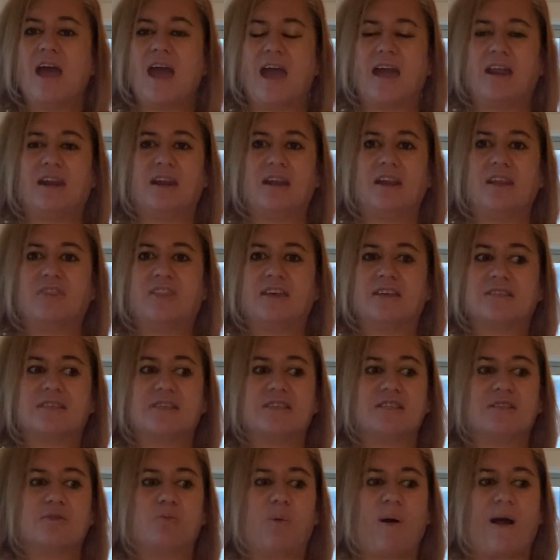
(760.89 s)
And this
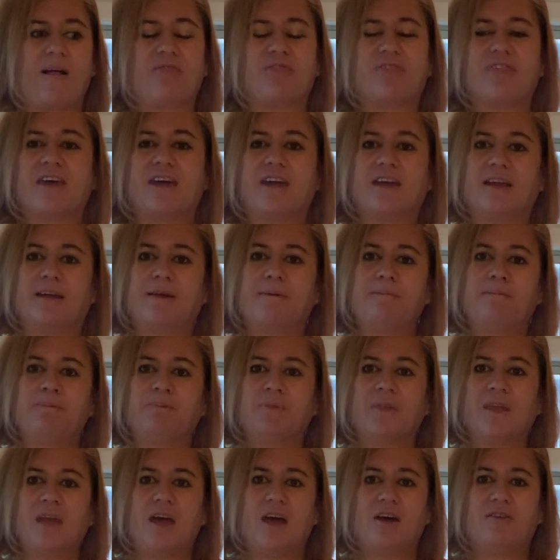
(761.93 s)
is one thing,
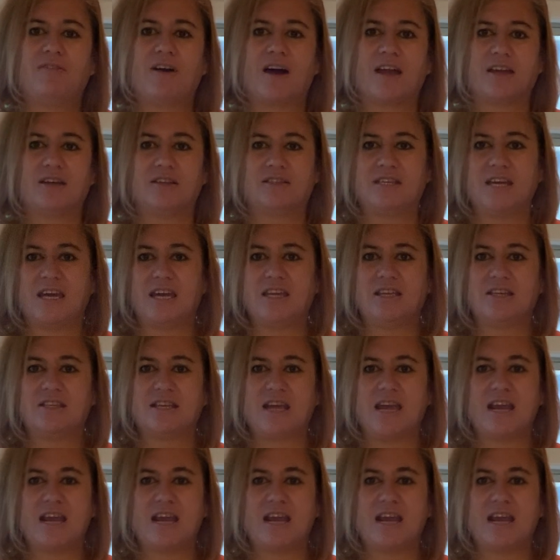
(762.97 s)
if I could teach